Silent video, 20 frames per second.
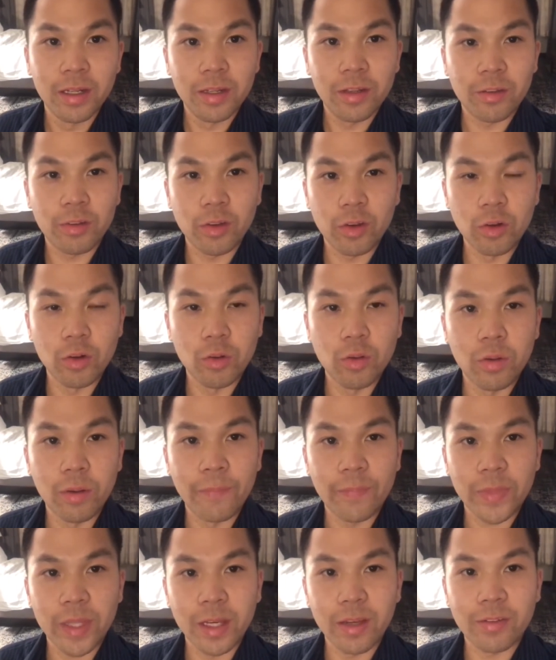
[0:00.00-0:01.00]
So
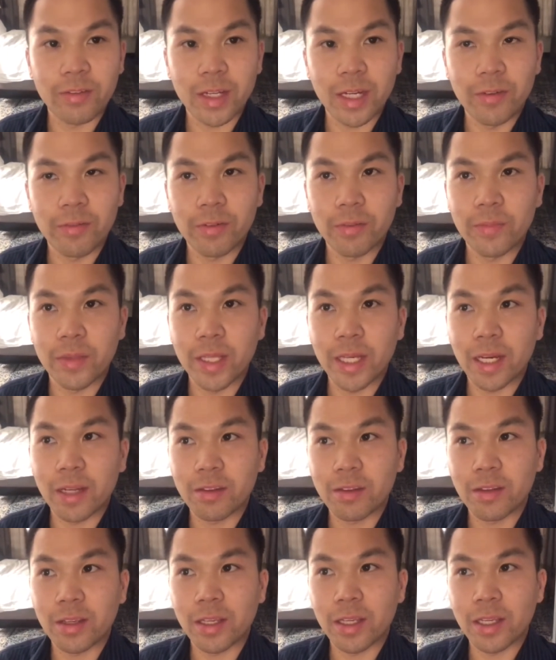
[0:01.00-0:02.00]
aside from
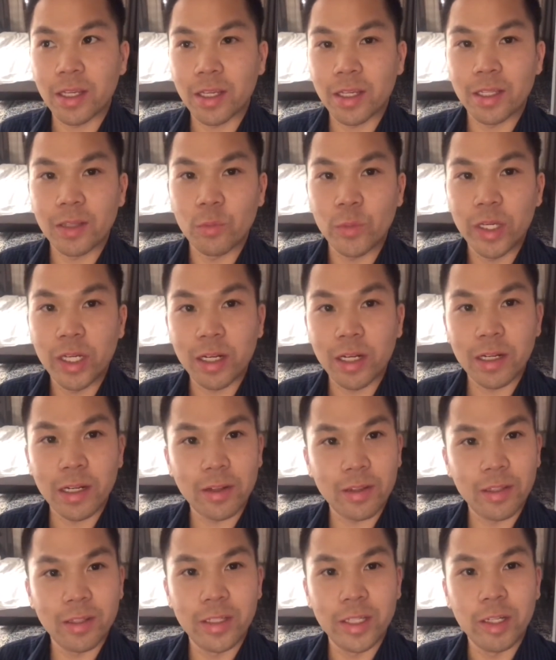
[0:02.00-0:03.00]
that, we got out
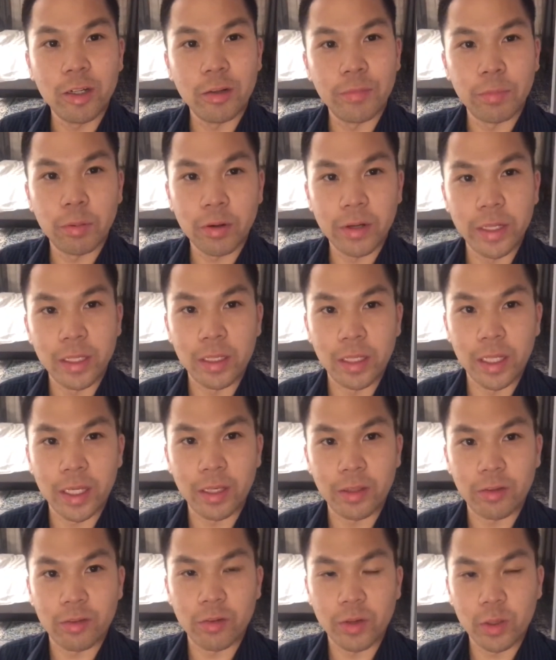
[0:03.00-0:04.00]
of the dinner pretty
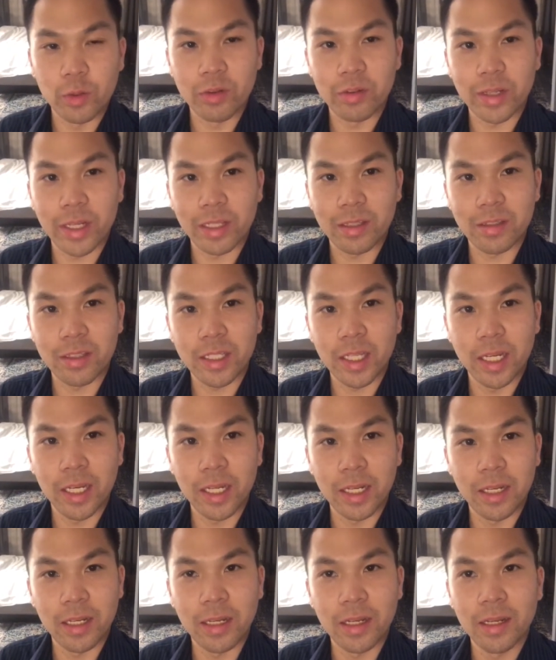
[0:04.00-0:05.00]
late. So it was like
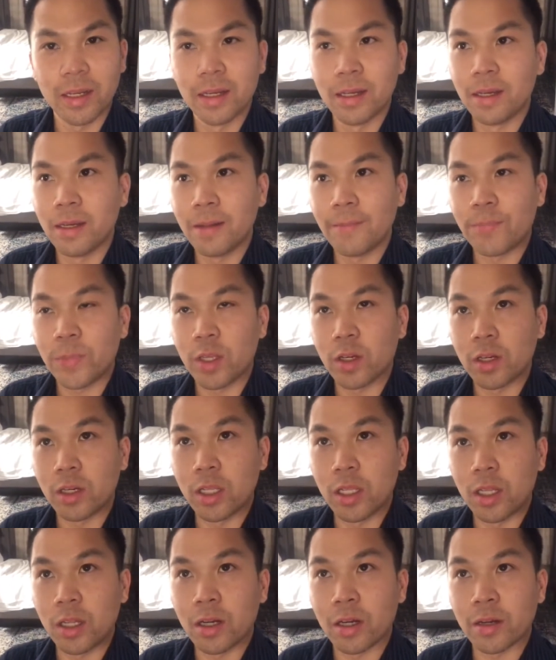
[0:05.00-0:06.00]
10
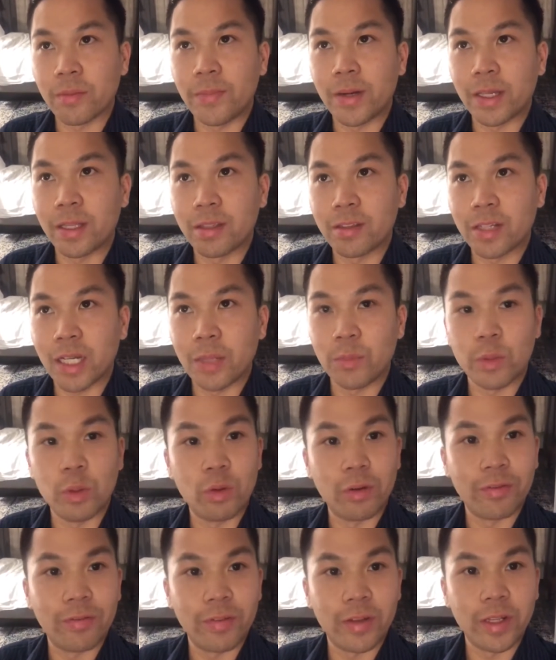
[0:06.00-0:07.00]
o'clock by the time we
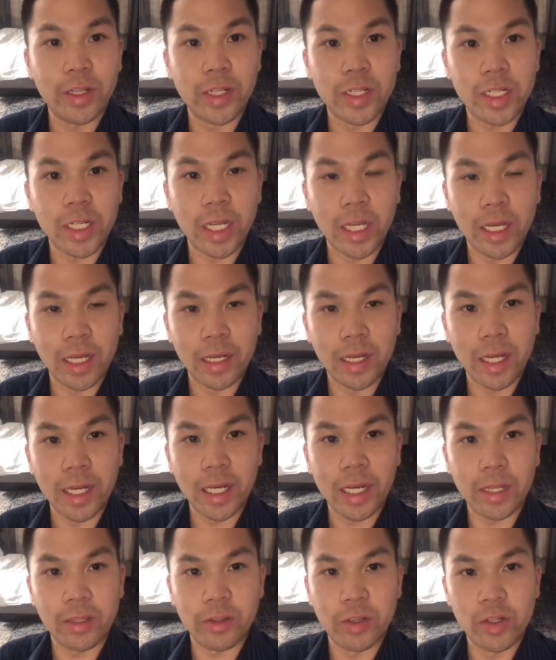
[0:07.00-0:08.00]
were finished, and I
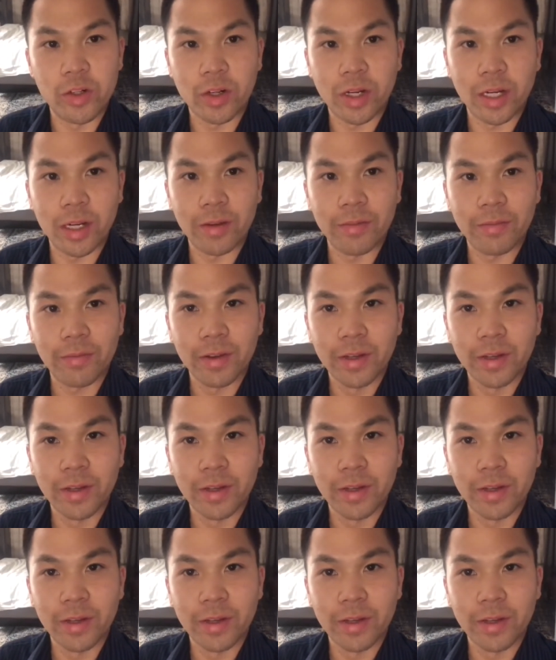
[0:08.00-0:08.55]
had to drive